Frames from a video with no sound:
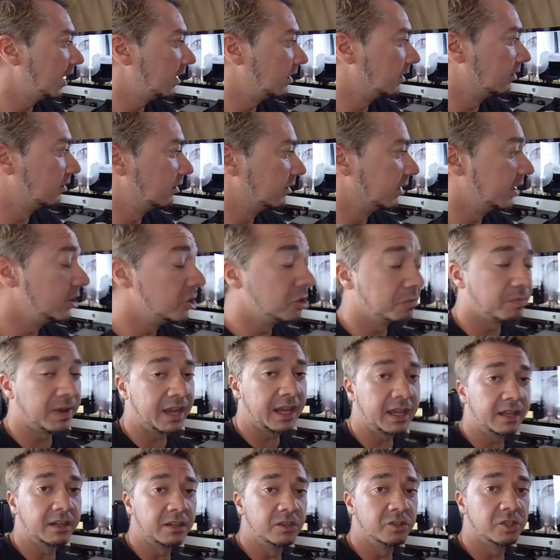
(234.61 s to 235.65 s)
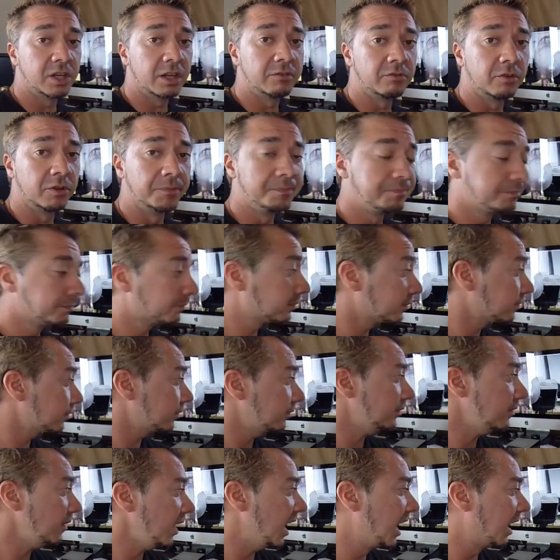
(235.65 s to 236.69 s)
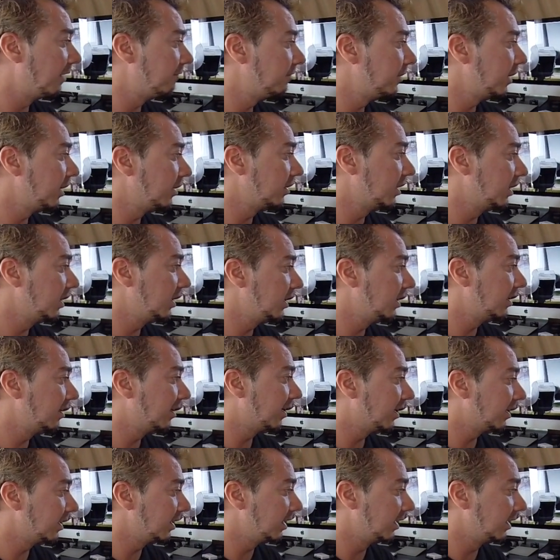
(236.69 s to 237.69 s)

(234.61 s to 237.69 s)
in Japan in general have their gear